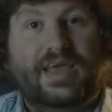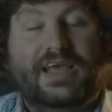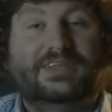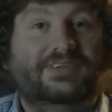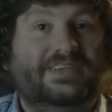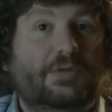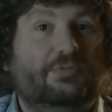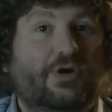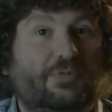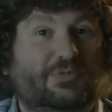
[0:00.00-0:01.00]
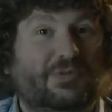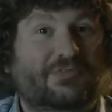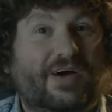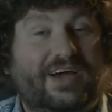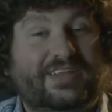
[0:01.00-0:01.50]
It's the same problems we
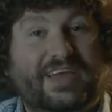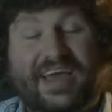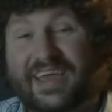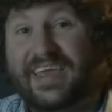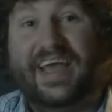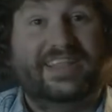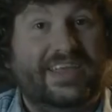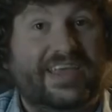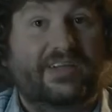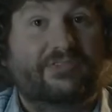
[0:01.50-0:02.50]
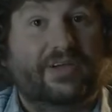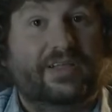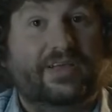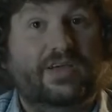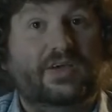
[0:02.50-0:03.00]
find again and again
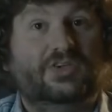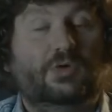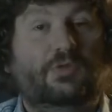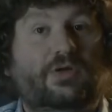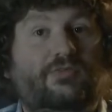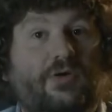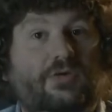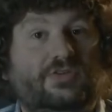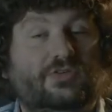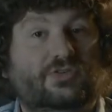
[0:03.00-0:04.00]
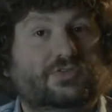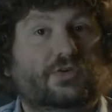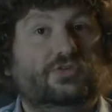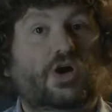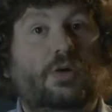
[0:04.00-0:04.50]
really, so I want to focus on just
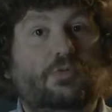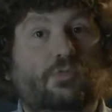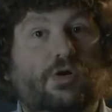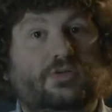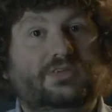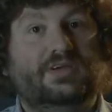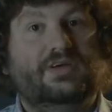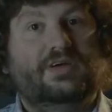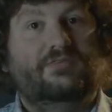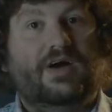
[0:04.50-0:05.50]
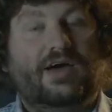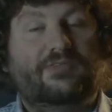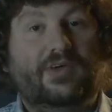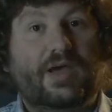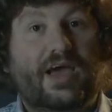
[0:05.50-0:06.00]
those common ones that I
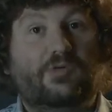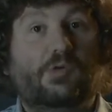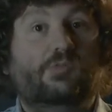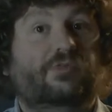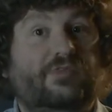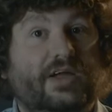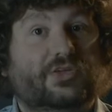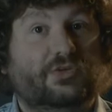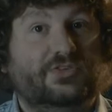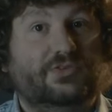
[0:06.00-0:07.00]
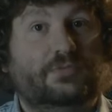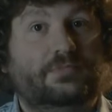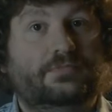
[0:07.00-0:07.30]
think everyone will find useful.